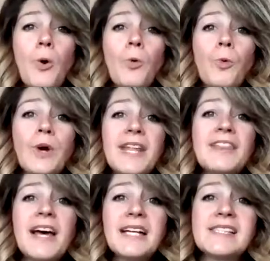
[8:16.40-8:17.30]

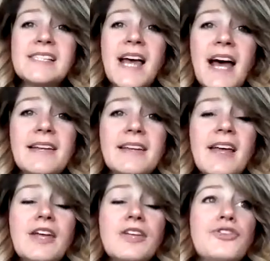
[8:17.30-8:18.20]
With that said,
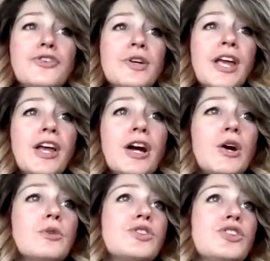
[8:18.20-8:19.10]
you can
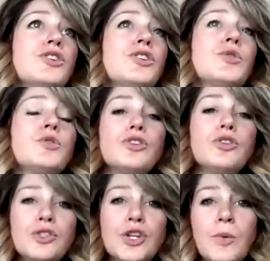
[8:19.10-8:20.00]
go to
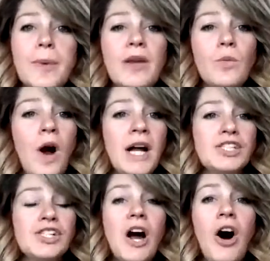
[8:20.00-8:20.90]
YouTube and
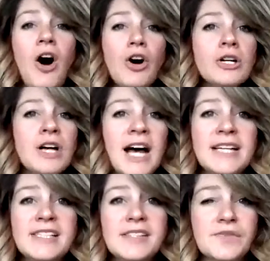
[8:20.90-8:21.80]
watch all
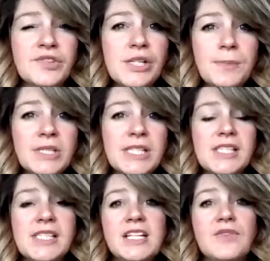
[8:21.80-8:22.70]
kinds of super
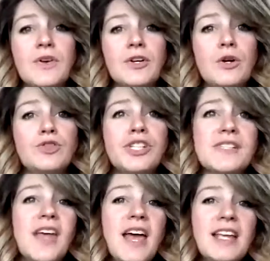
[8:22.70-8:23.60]
successful
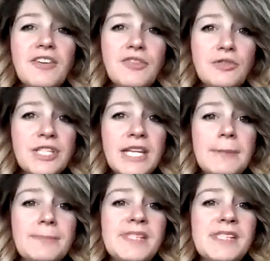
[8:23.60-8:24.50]
coaches give you
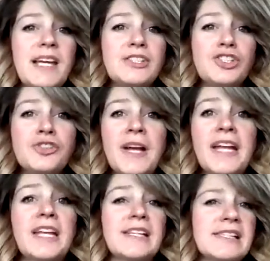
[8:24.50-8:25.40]
tips and
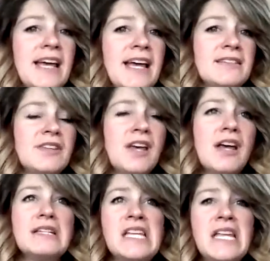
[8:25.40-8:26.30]
trainings and
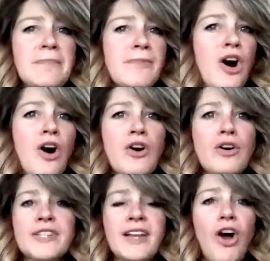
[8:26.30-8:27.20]
team
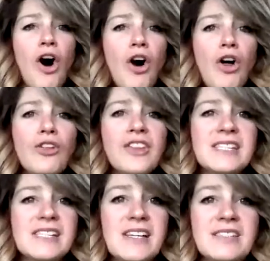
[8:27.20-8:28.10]
calls and all
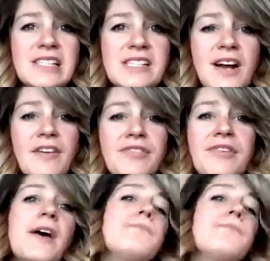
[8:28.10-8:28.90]
this stuff.